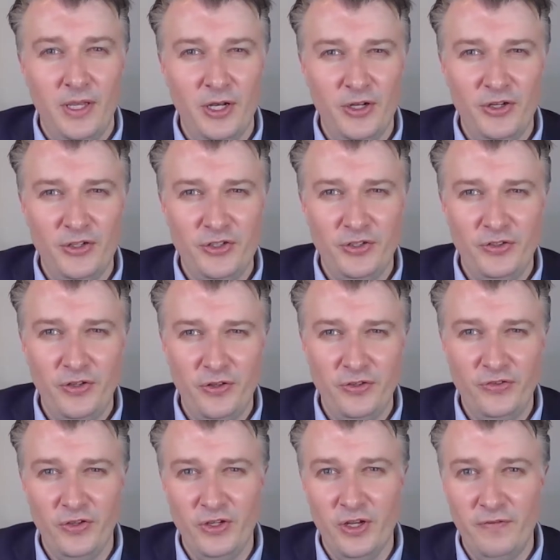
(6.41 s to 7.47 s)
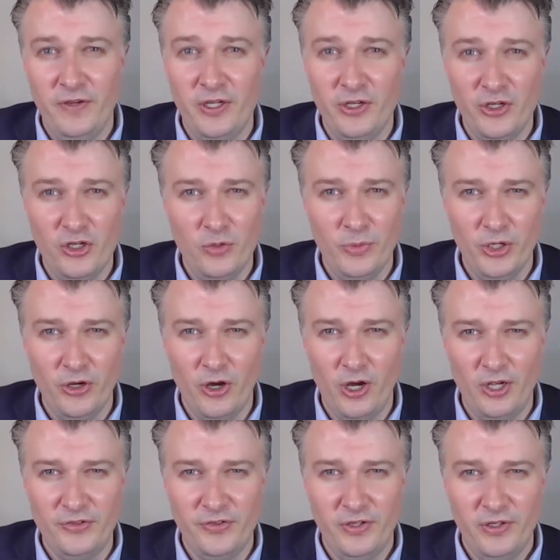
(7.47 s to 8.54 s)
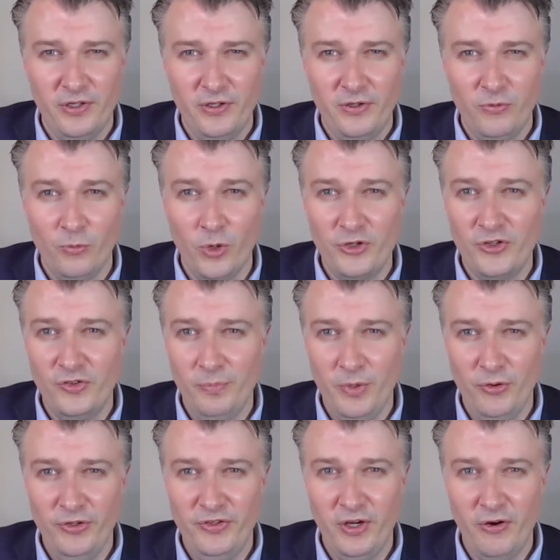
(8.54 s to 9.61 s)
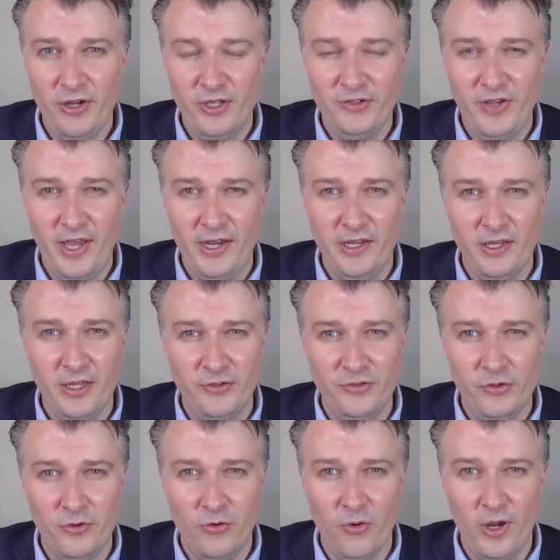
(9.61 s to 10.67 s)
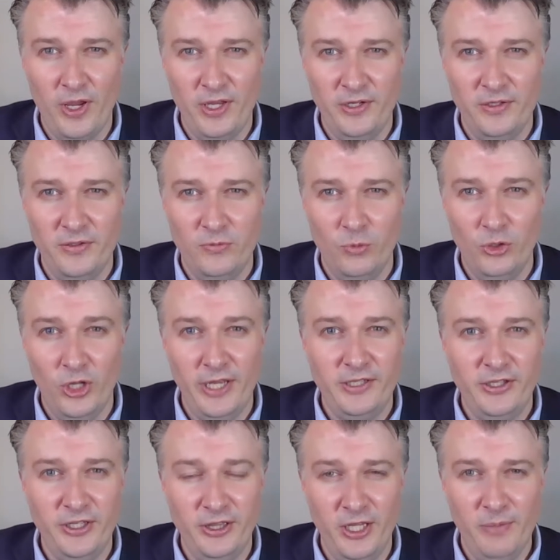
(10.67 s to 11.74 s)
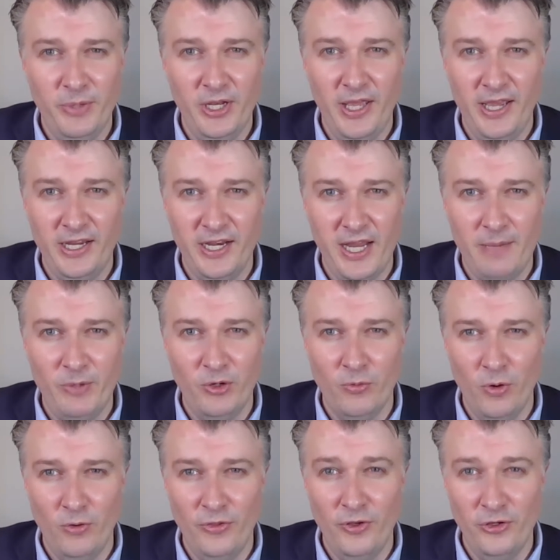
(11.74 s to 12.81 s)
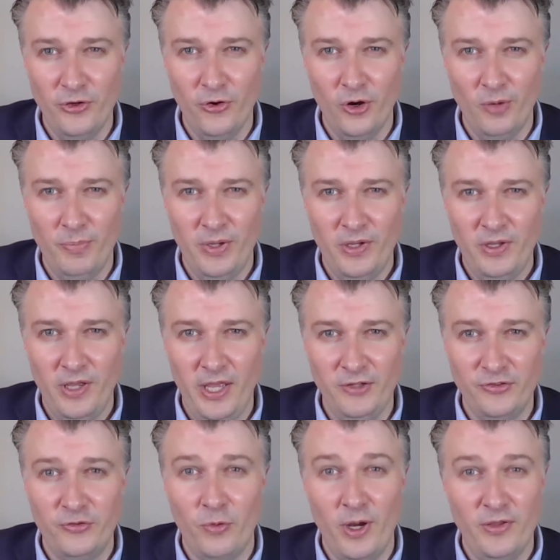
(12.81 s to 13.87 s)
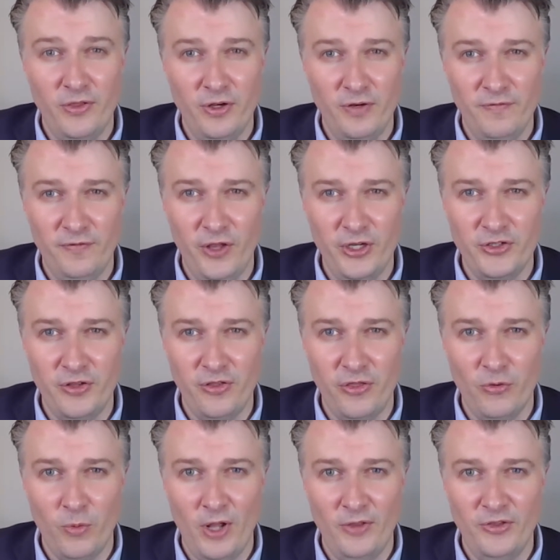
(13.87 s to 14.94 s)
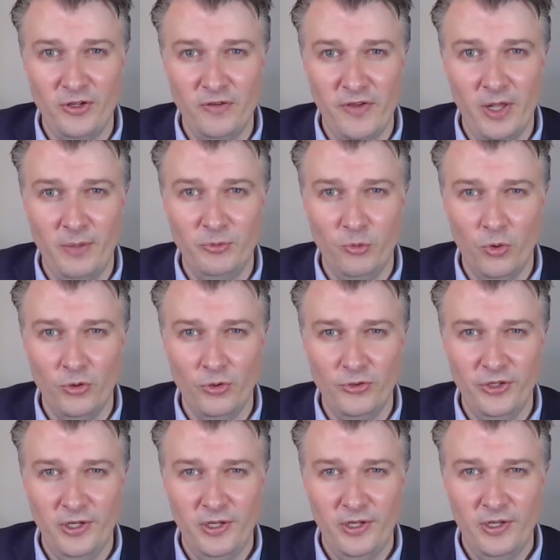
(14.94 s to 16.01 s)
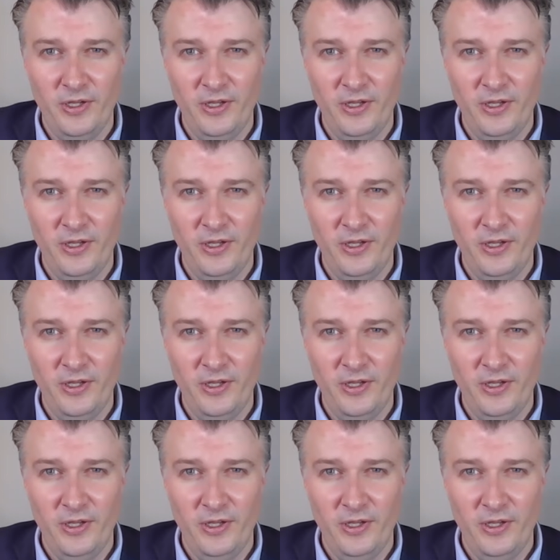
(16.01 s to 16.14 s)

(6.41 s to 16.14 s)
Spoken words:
In addition to the significant human cost, Russia's military attack against Ukraine will likely limit economic growth in Europe and strengthen inflation throughout the developed world.